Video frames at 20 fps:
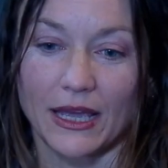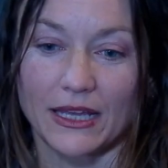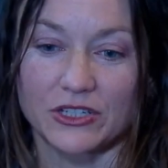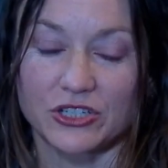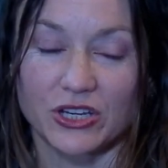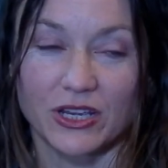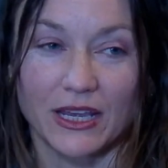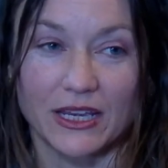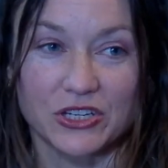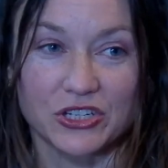
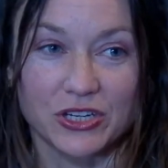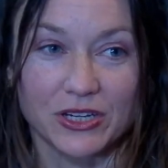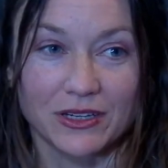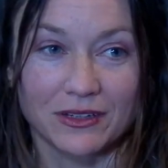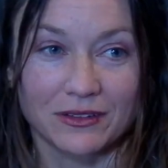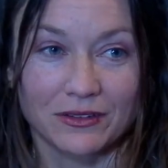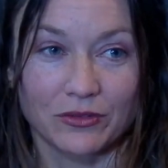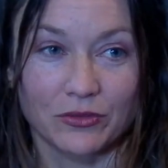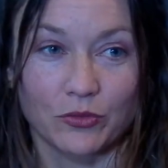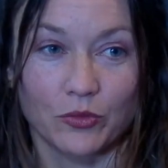
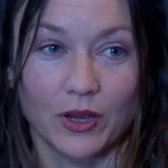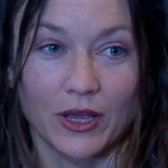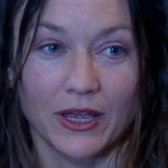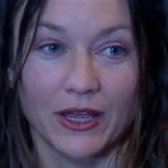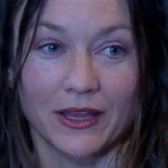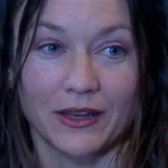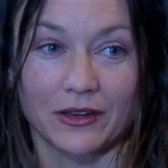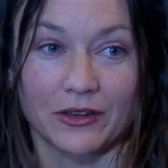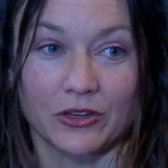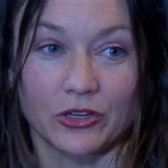education
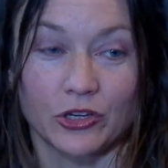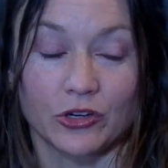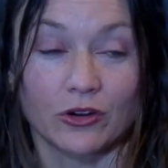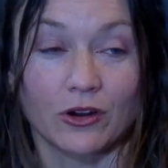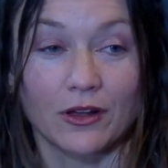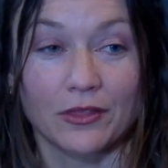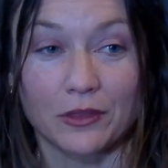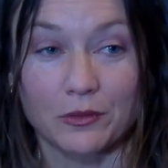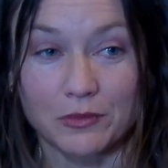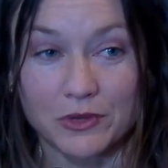when you're
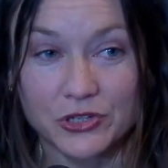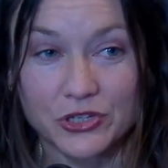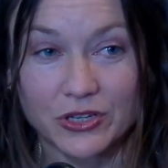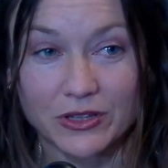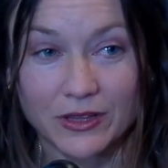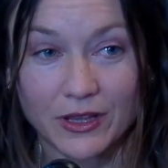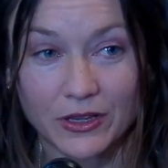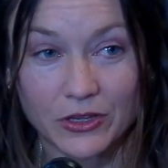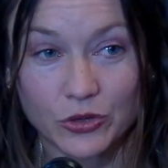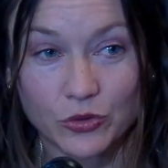on the mission that